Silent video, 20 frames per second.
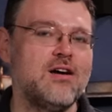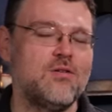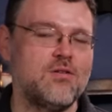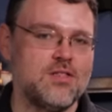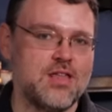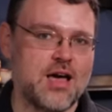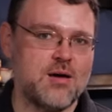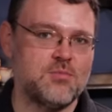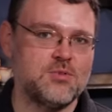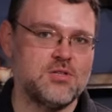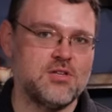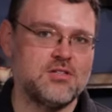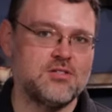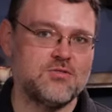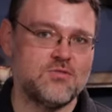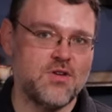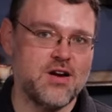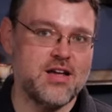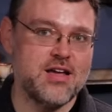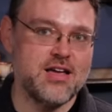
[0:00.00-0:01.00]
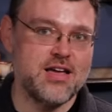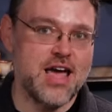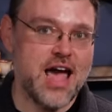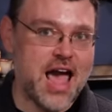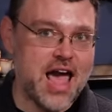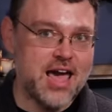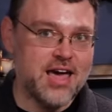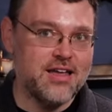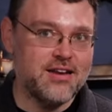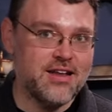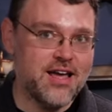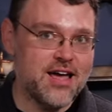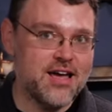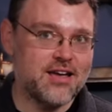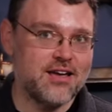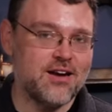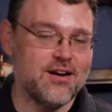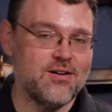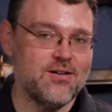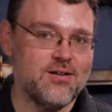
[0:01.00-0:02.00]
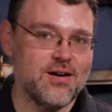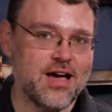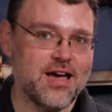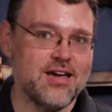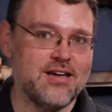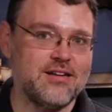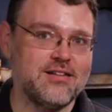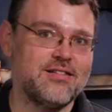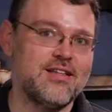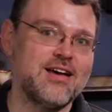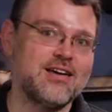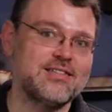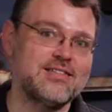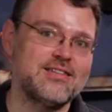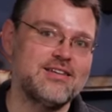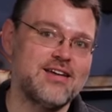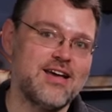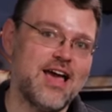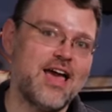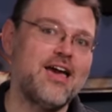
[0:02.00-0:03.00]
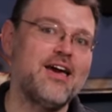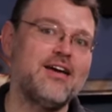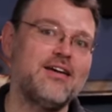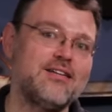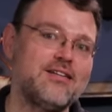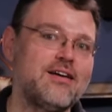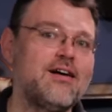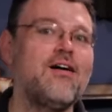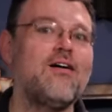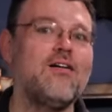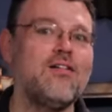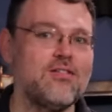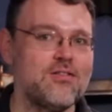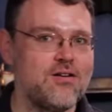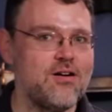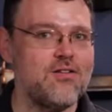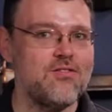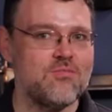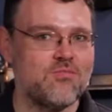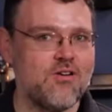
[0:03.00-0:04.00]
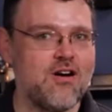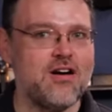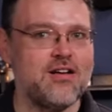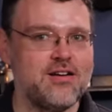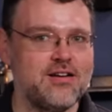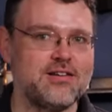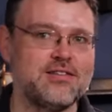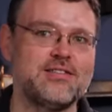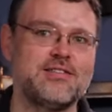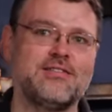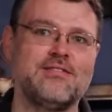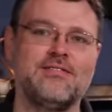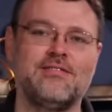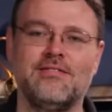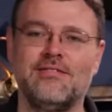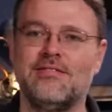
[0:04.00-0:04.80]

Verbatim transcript: with Amazon's Ring and Echo and Alexa and all their other products.